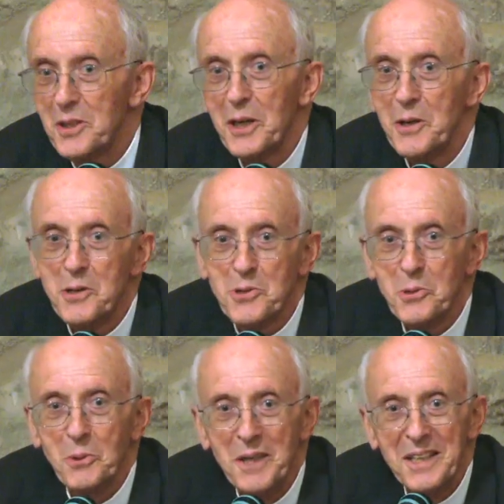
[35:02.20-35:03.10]
go
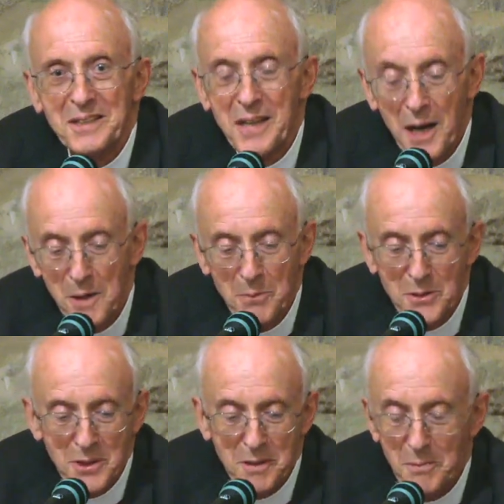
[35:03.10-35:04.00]
into now,
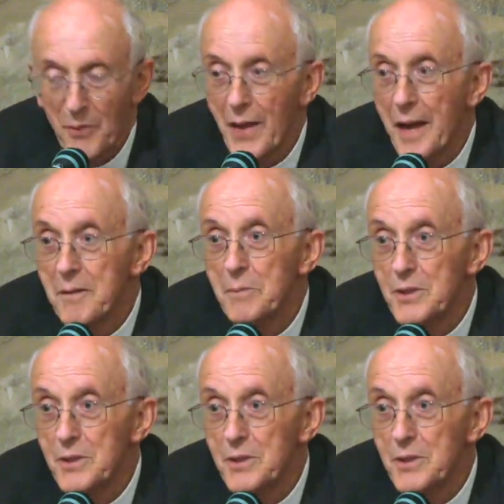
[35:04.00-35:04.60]
but that